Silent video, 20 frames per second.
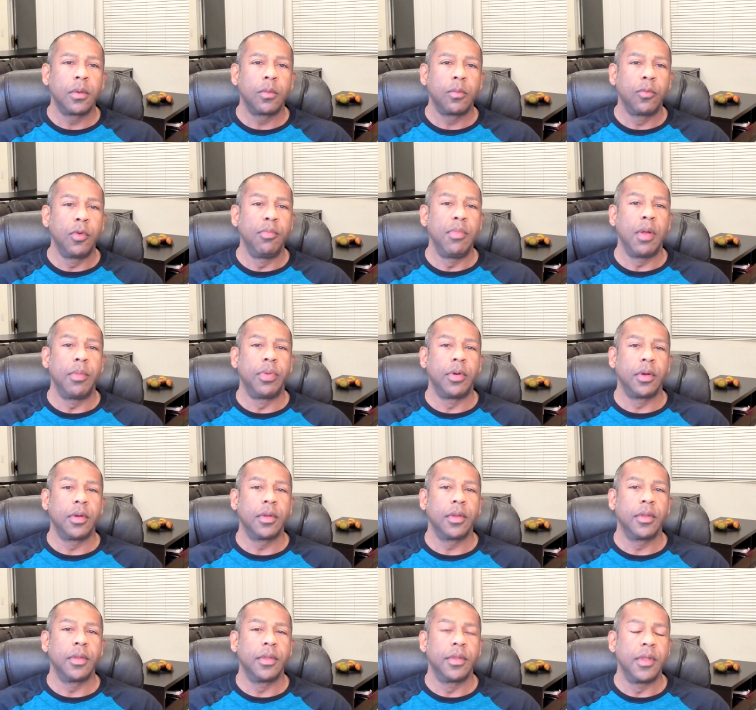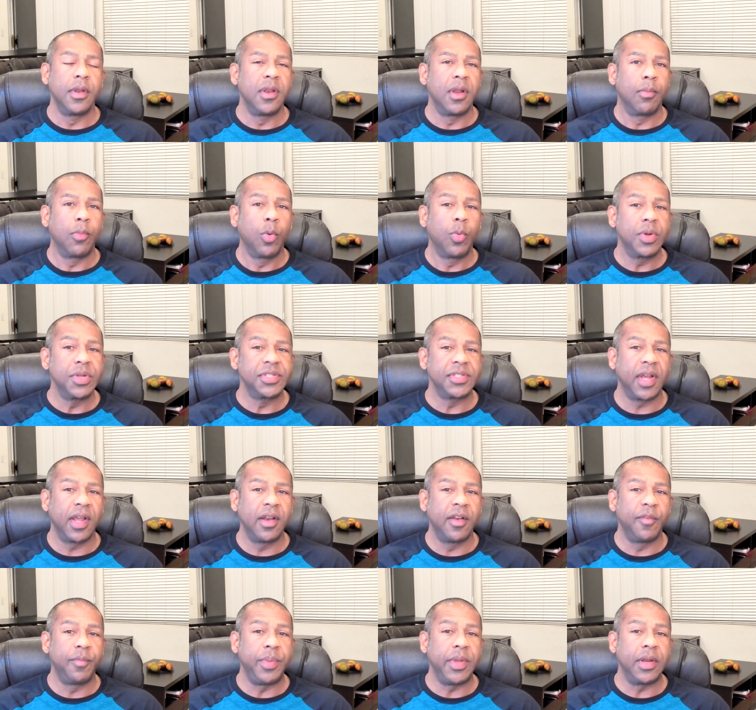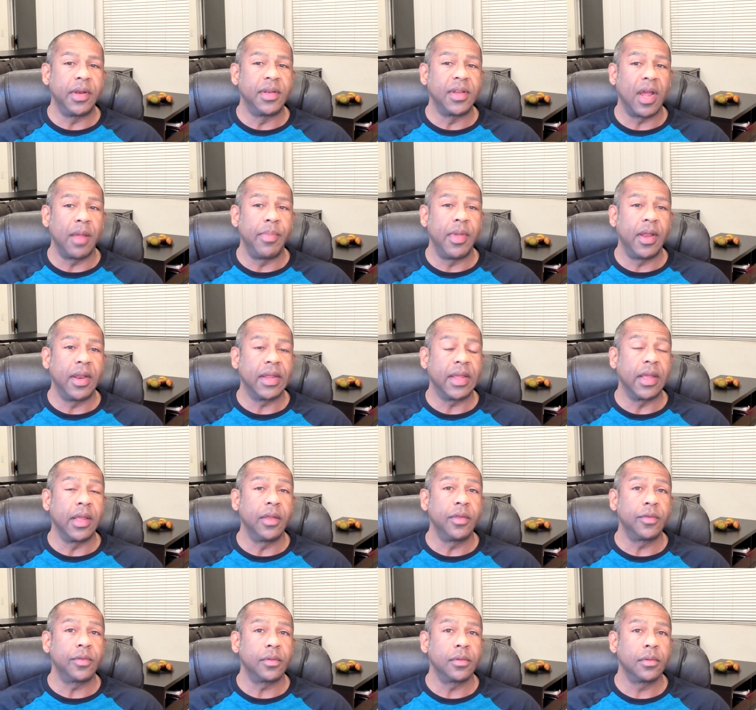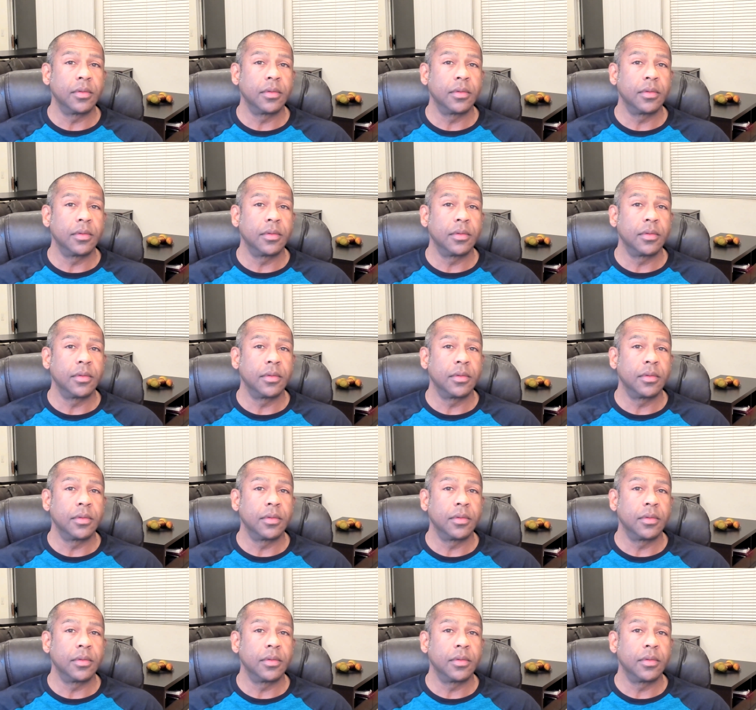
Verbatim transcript: Remember, the number one sign of being a diabetic is